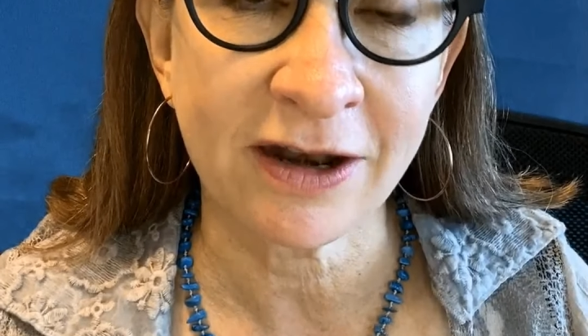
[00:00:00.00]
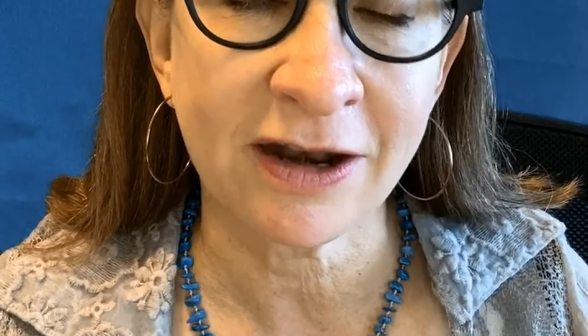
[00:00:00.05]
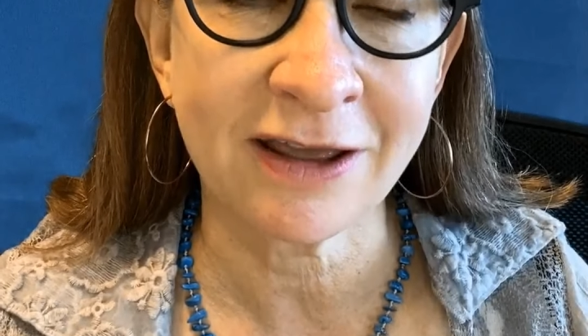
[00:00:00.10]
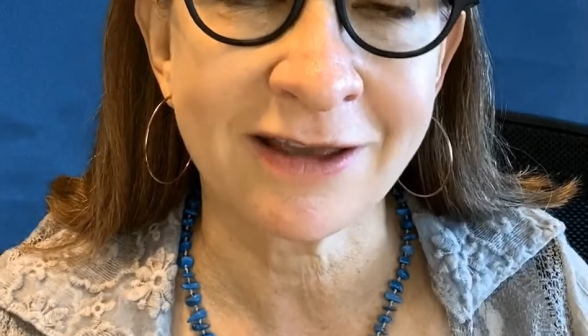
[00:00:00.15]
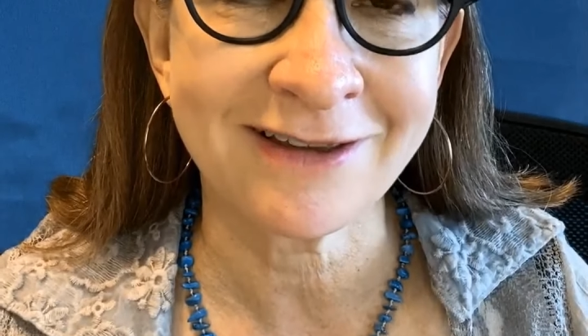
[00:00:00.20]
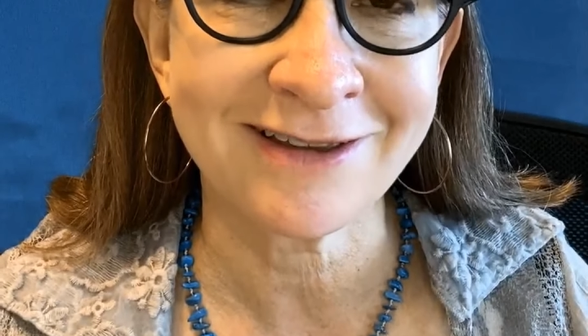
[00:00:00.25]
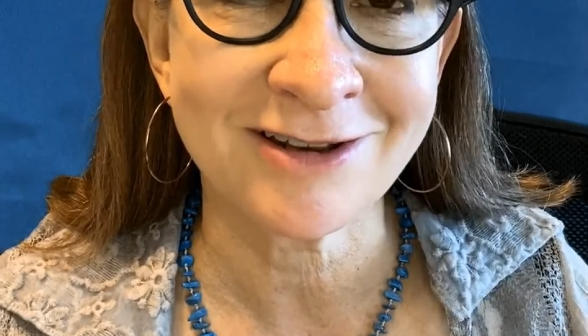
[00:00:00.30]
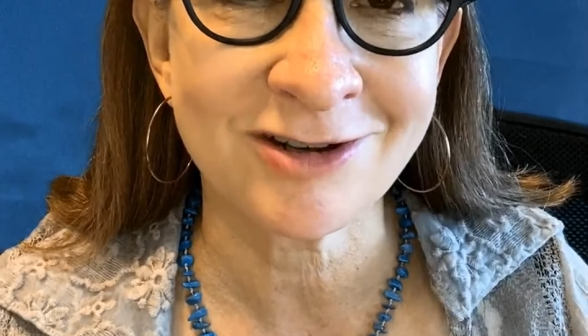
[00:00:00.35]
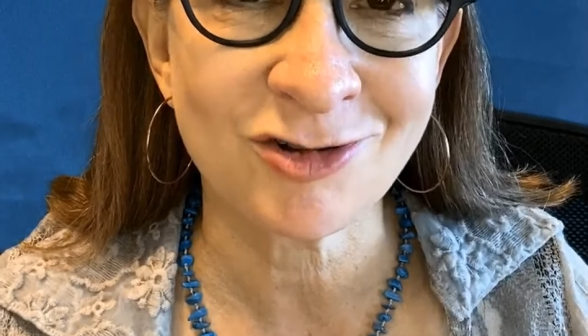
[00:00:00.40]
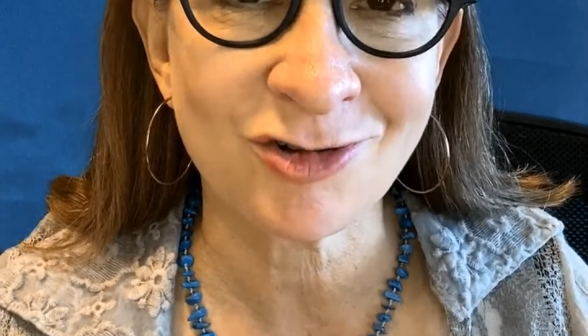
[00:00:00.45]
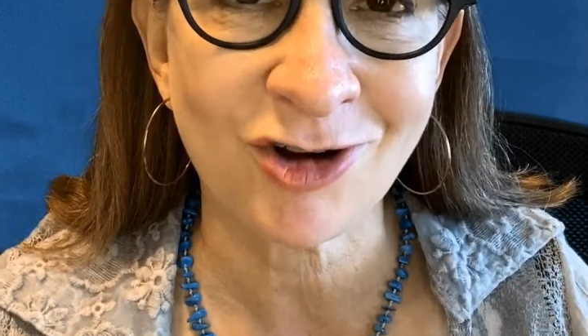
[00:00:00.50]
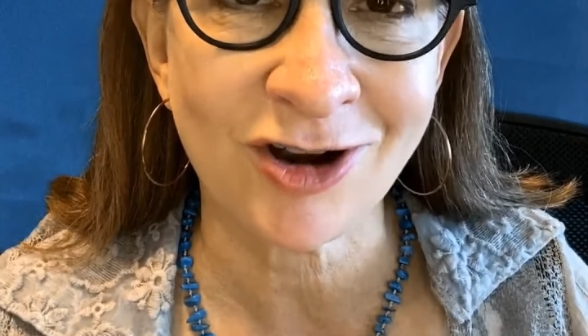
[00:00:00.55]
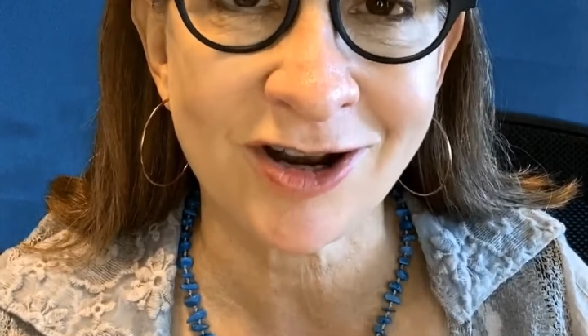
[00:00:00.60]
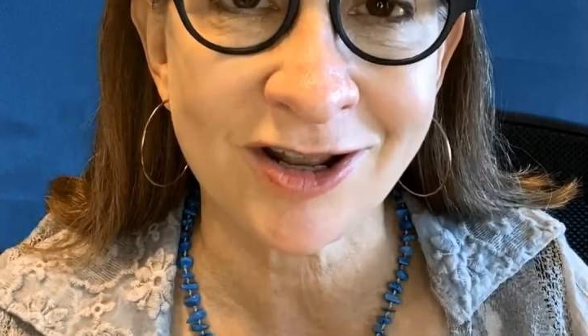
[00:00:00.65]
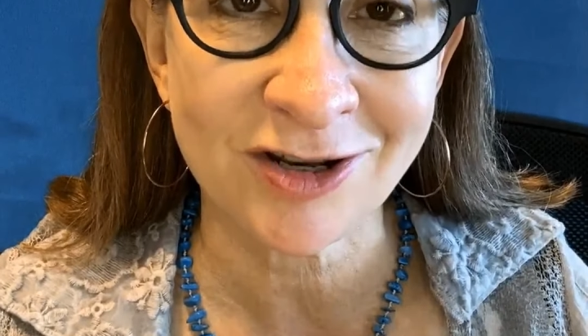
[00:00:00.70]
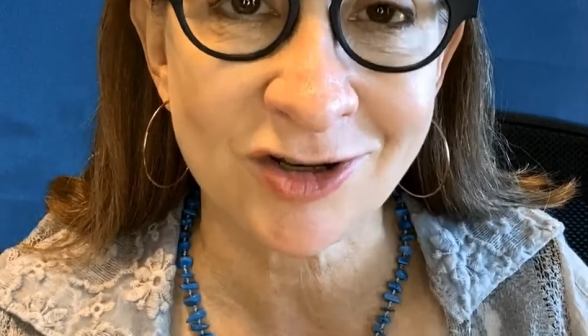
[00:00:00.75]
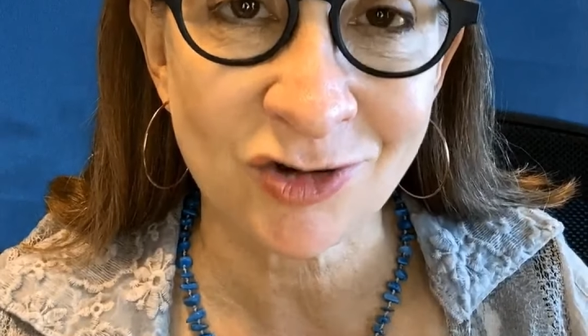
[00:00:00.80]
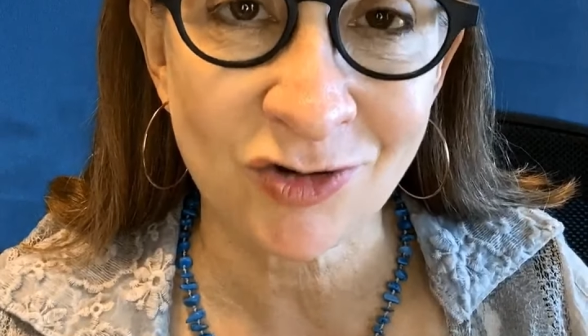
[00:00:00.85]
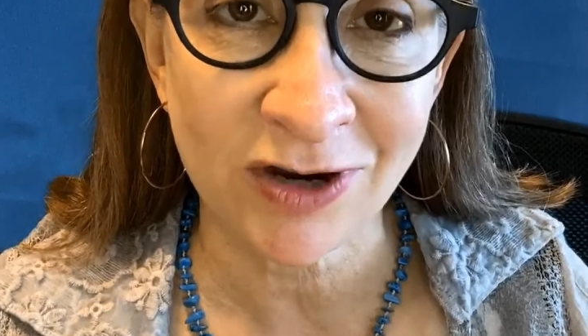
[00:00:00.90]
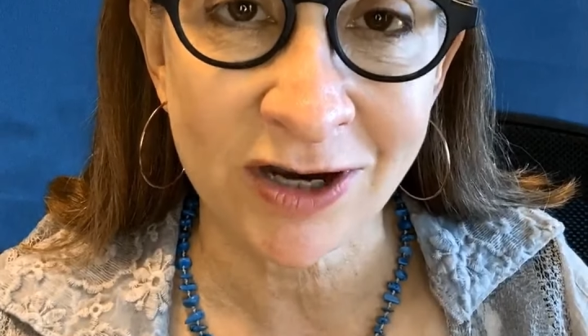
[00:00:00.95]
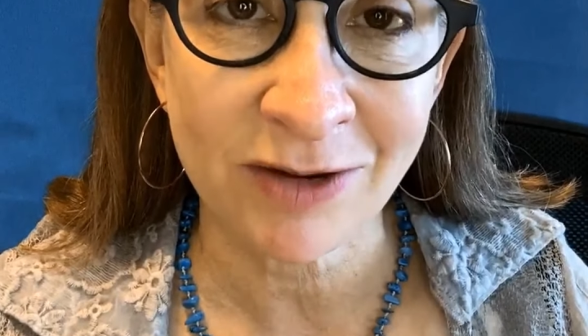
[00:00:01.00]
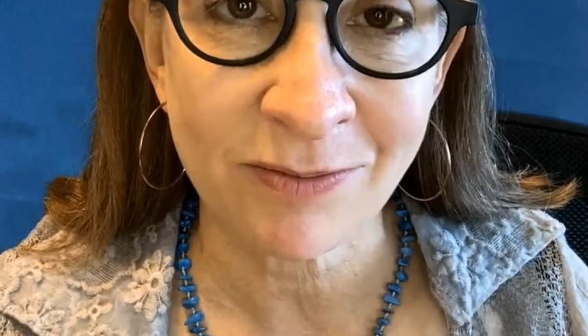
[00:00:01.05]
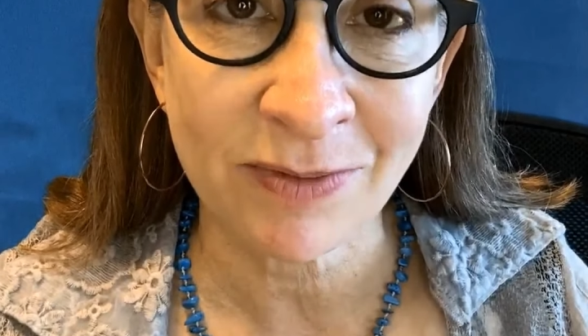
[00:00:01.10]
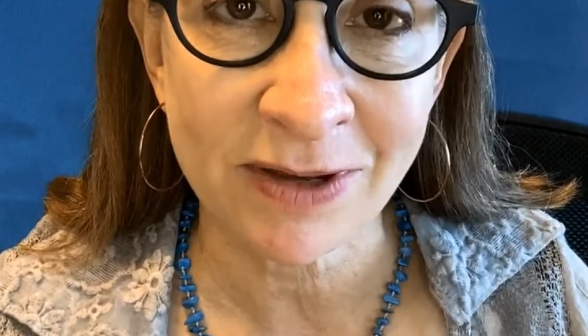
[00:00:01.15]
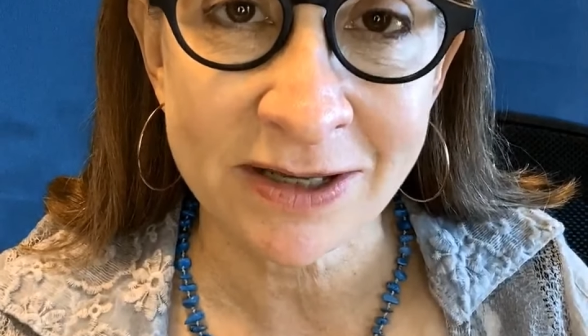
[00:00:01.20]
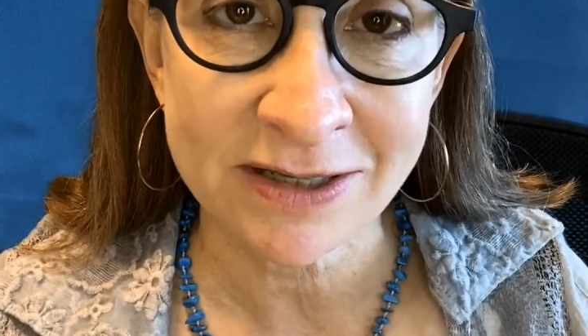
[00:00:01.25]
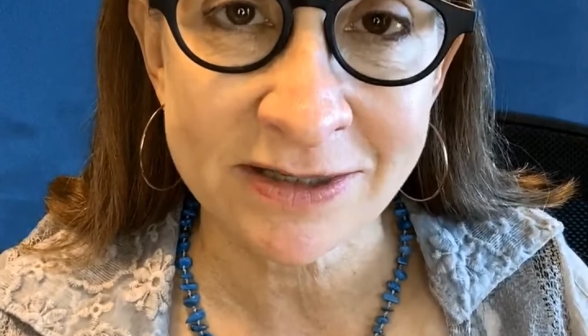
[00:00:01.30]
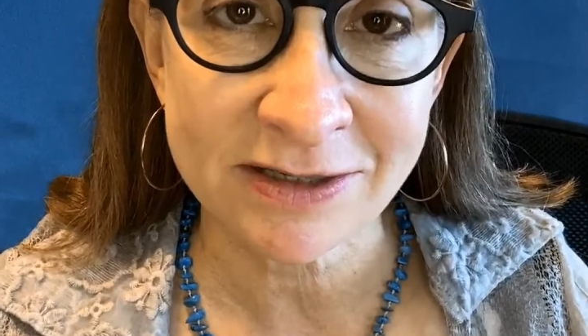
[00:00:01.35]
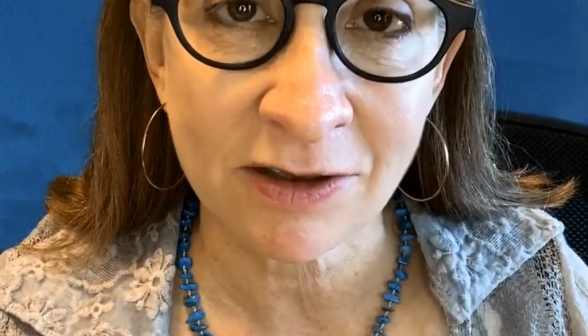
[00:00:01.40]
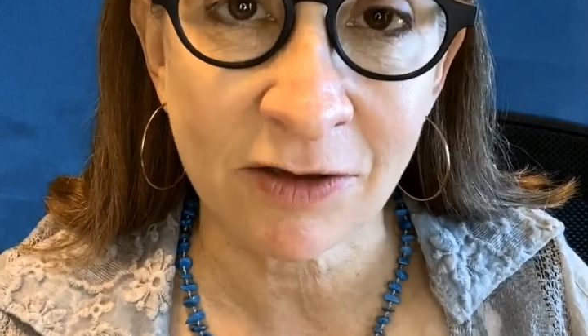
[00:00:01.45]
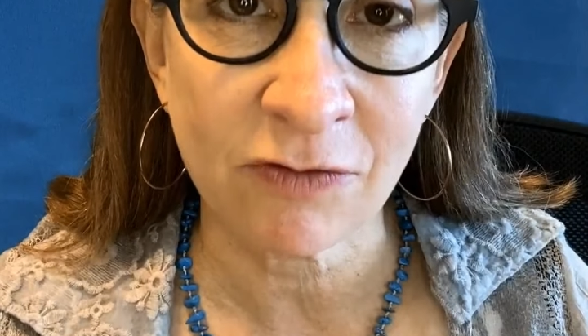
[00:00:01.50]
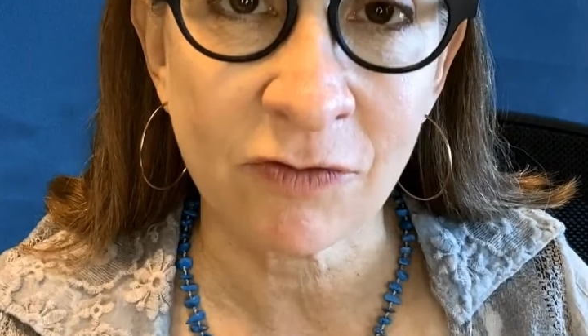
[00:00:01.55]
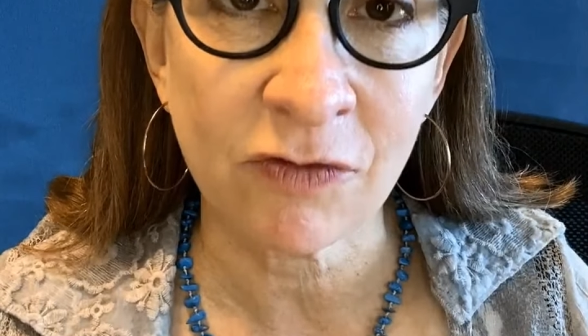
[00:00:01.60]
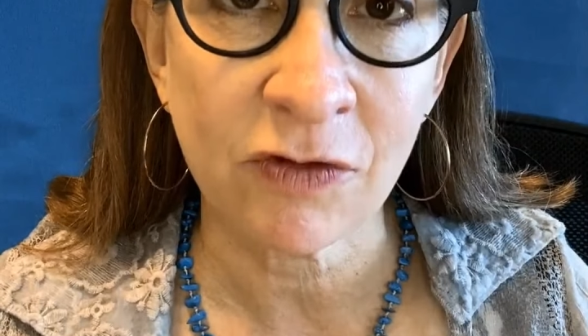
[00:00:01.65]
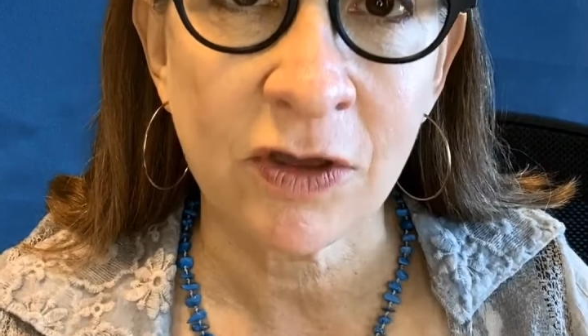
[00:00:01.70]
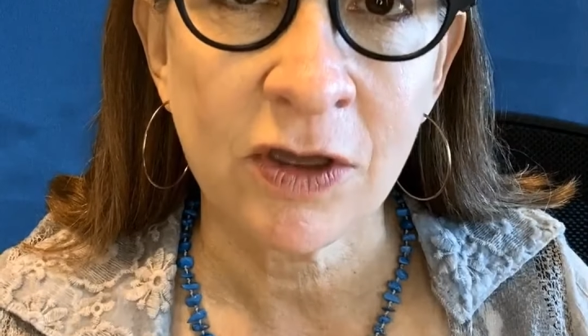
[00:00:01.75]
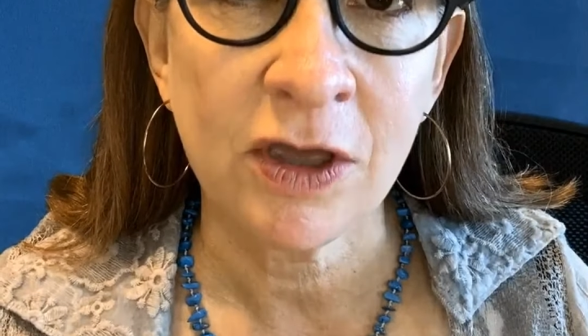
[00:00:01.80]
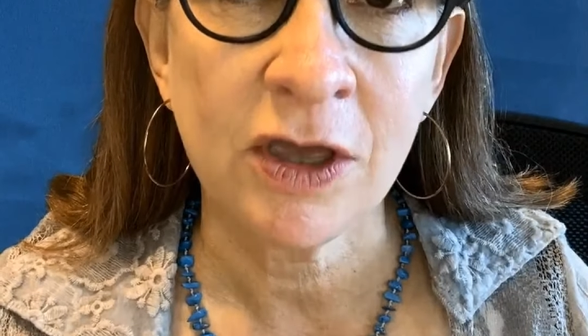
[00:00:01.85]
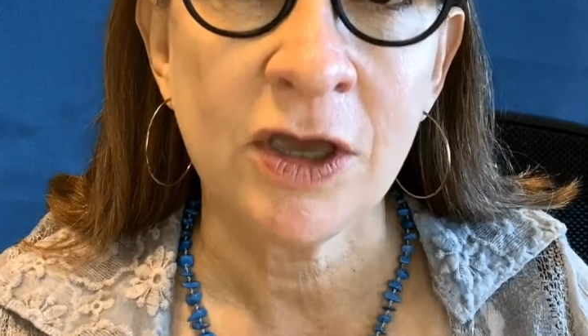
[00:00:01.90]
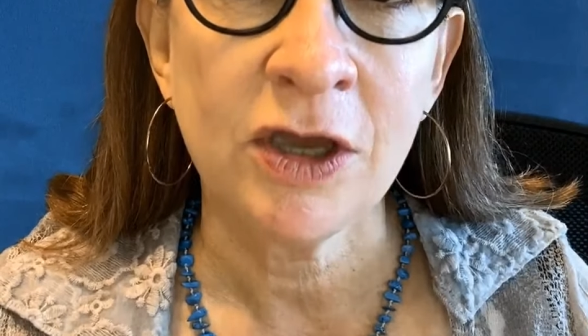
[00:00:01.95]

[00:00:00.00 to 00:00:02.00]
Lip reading: and I can try to train myself